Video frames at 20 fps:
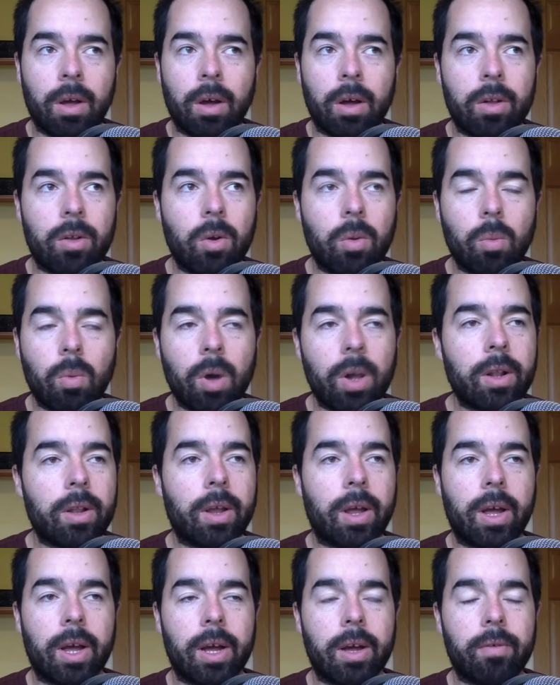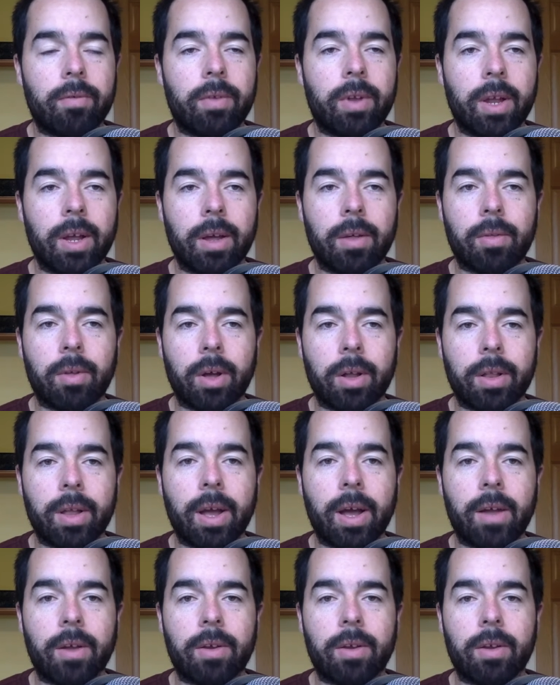I don't want to have things like
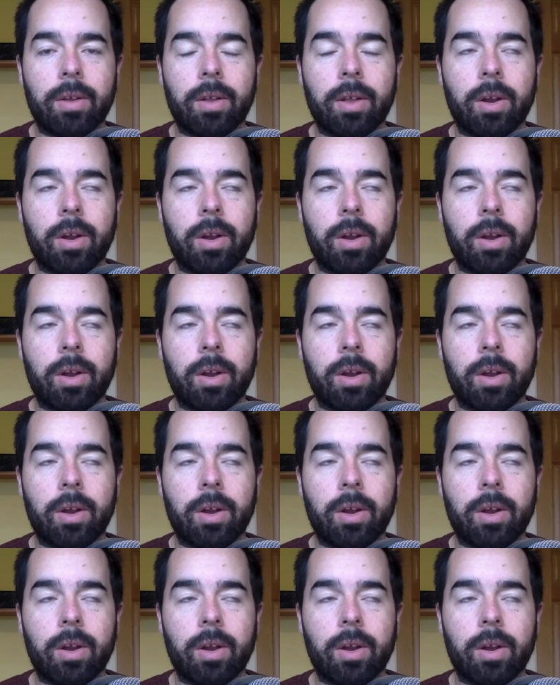that